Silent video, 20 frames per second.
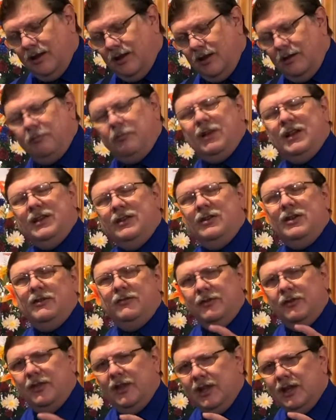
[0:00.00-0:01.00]
But
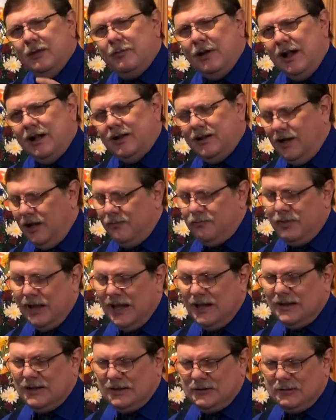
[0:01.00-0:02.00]
if you think about it, I
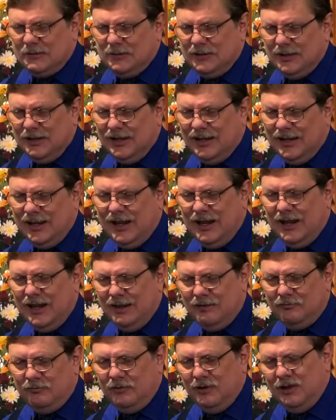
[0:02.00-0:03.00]
bet you
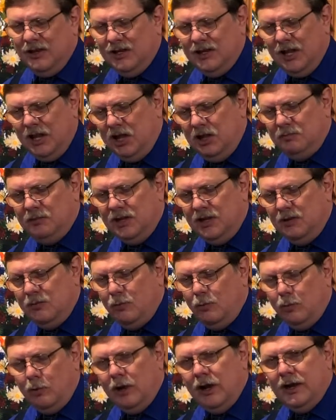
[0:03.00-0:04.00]
can't really tell
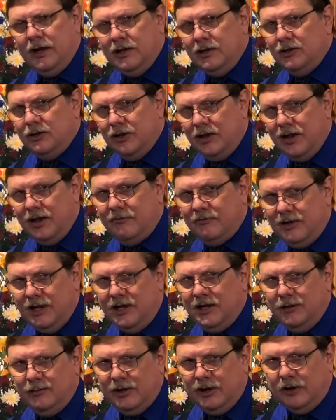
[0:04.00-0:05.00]
me why you have
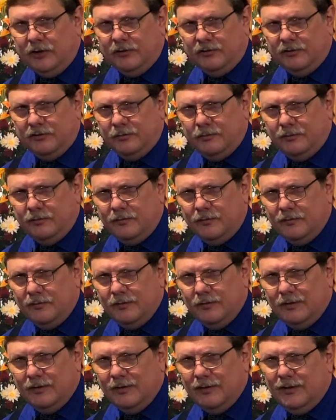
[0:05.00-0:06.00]
teddy bears.
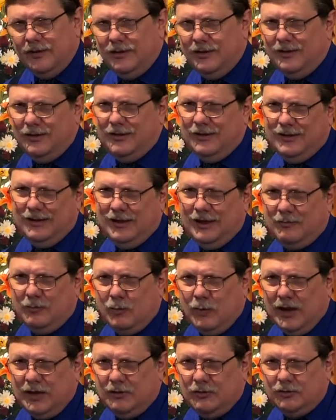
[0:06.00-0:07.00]

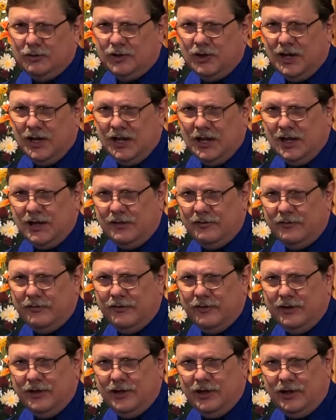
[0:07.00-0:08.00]
Why don't you
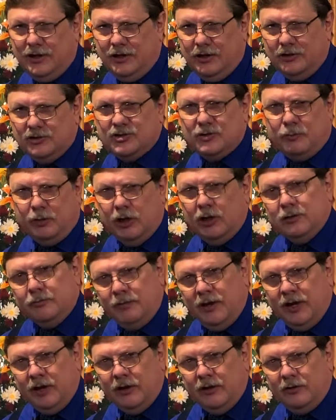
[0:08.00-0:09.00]
have an Archibald
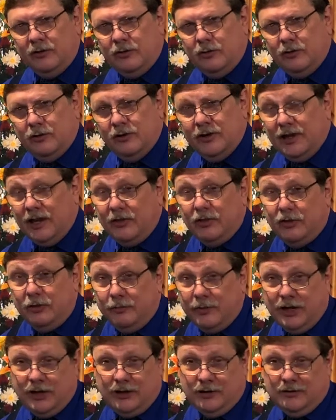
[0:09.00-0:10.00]
bear or an Ethel
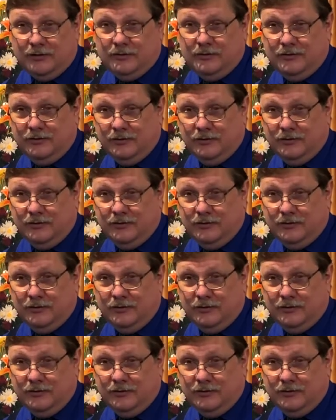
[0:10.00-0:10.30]
bear?